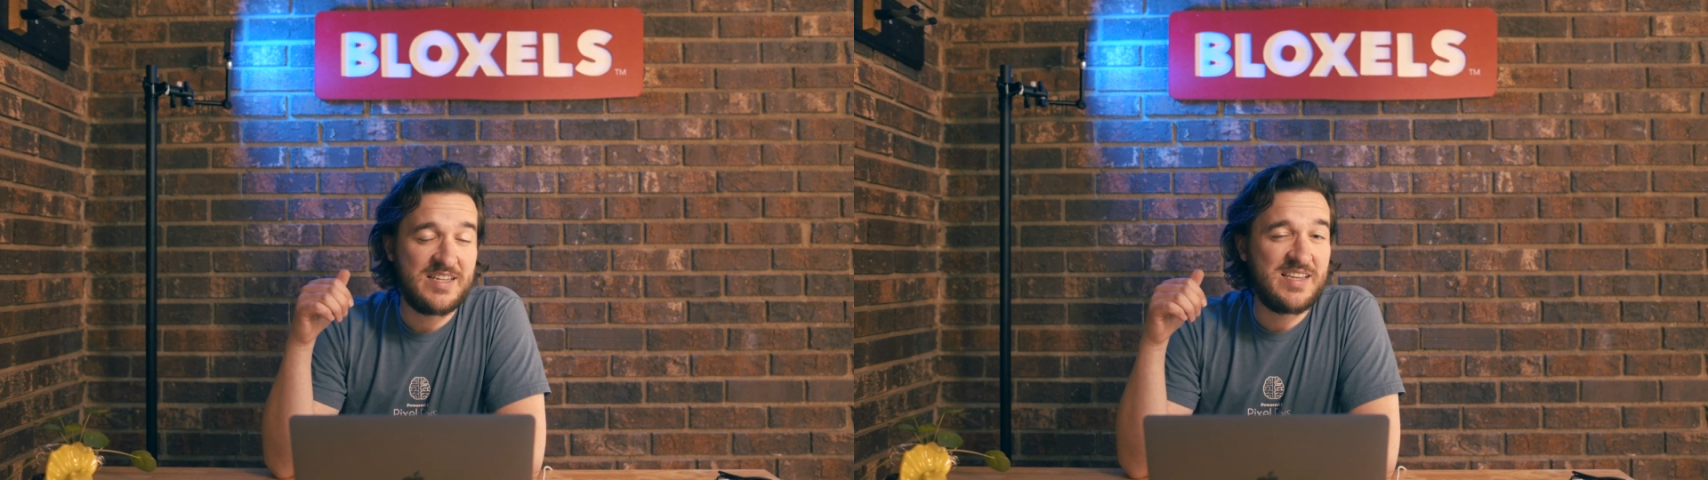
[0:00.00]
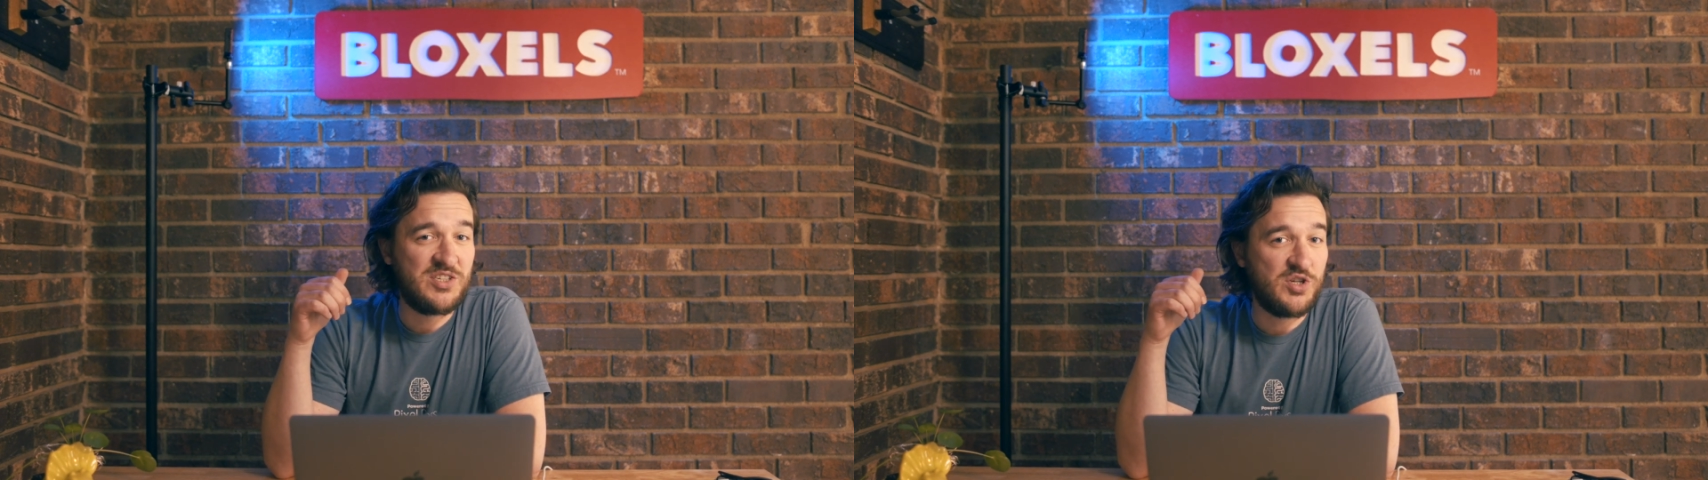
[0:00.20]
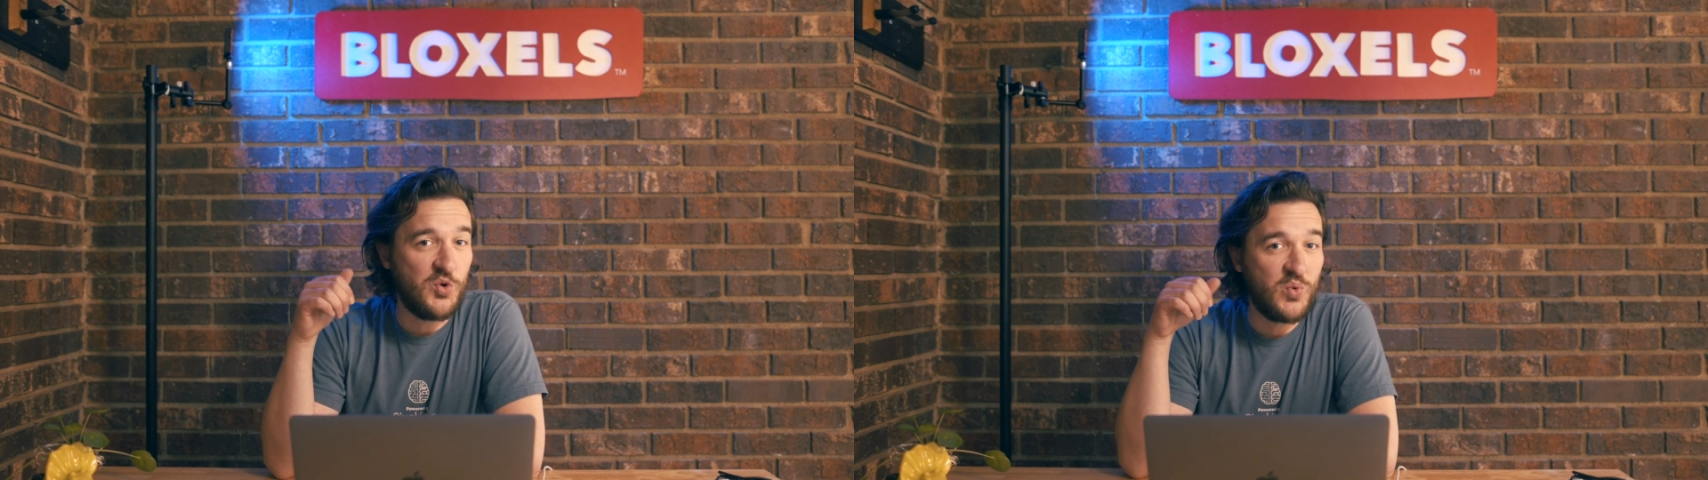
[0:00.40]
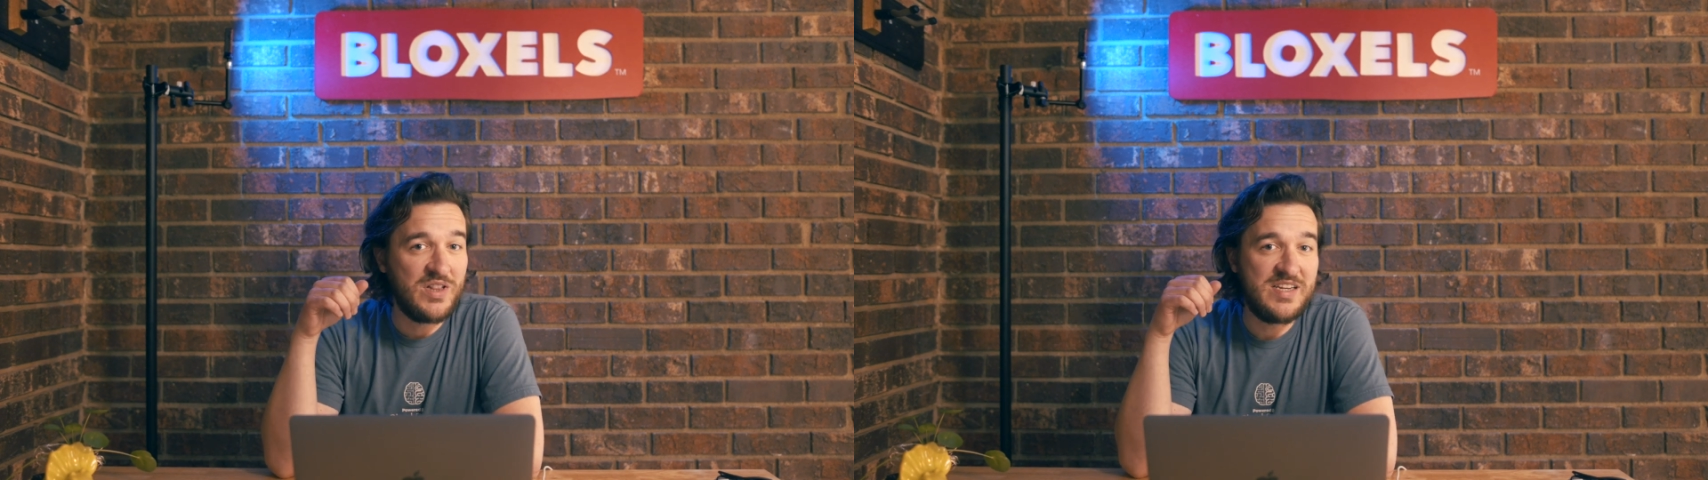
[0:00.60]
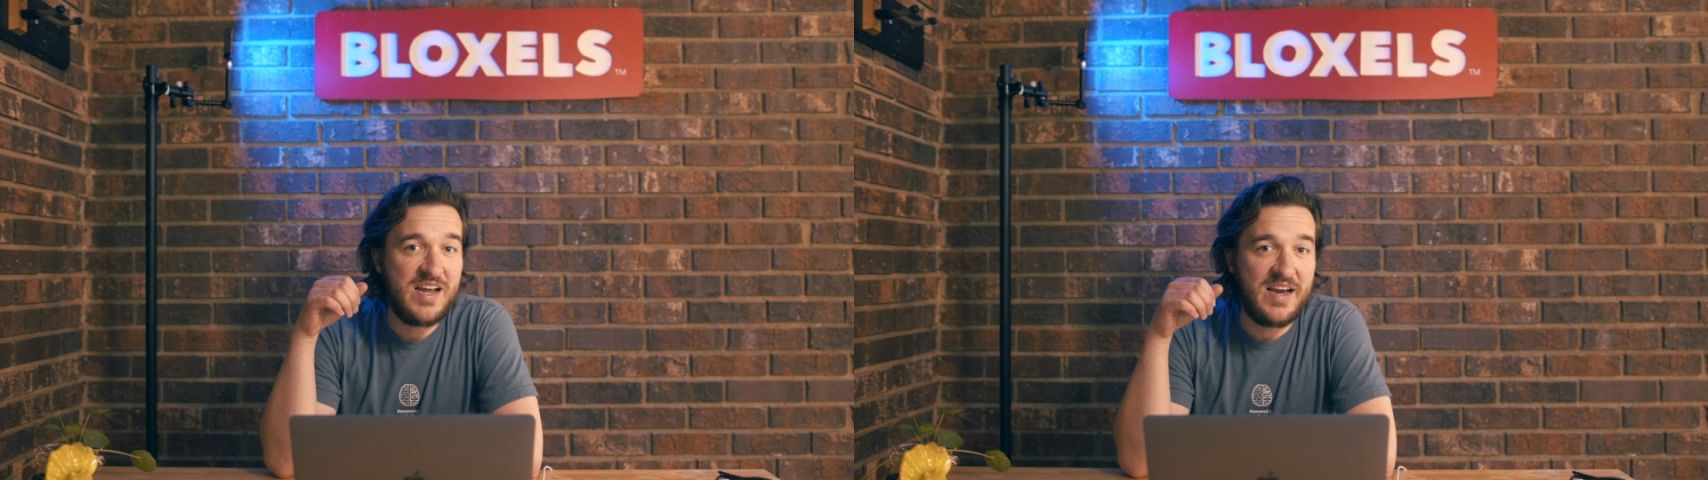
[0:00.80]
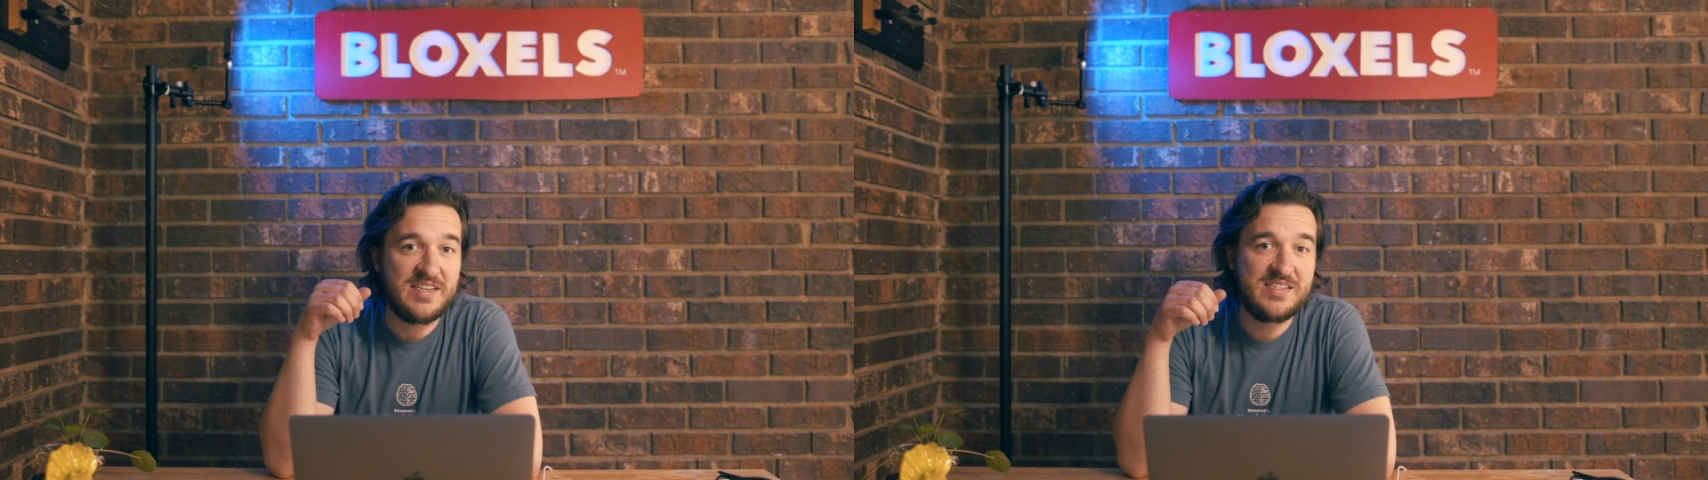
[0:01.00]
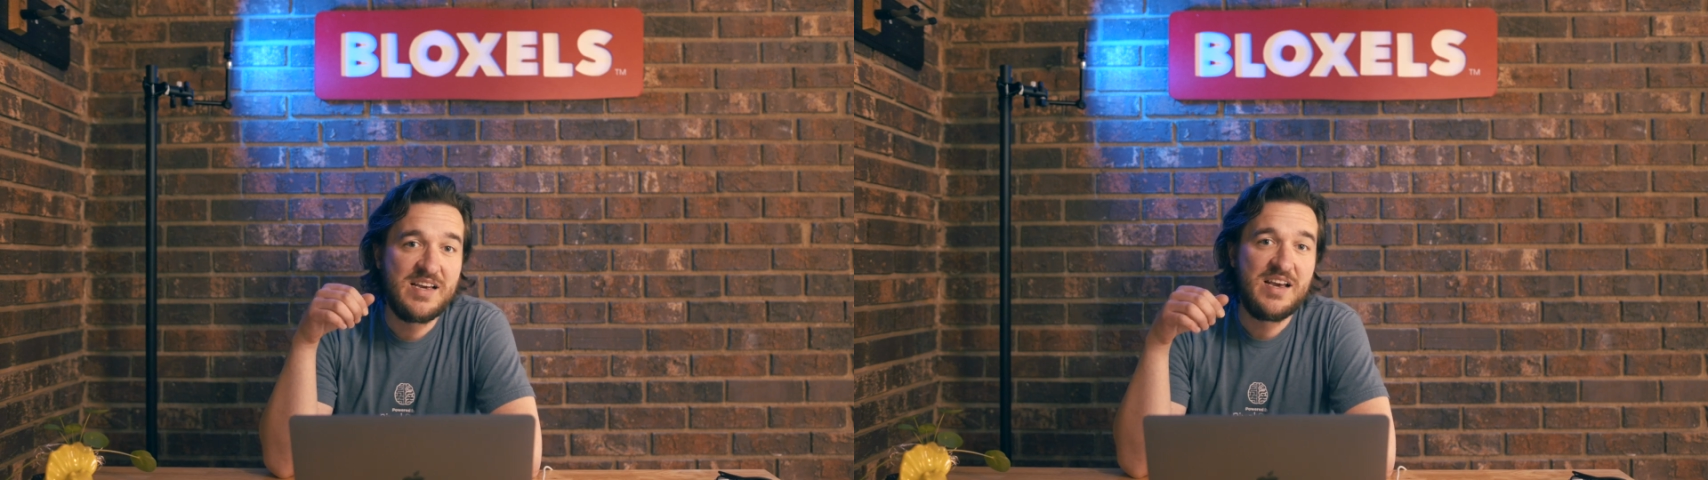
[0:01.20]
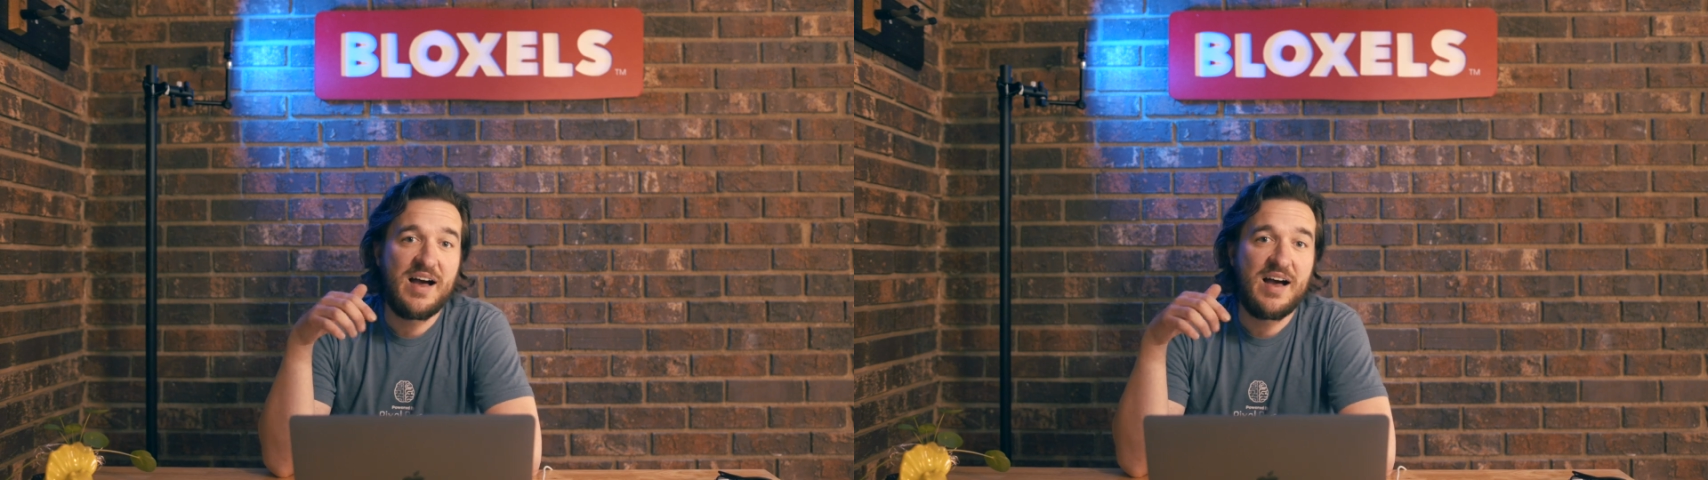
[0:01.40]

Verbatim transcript: that's actually really nice.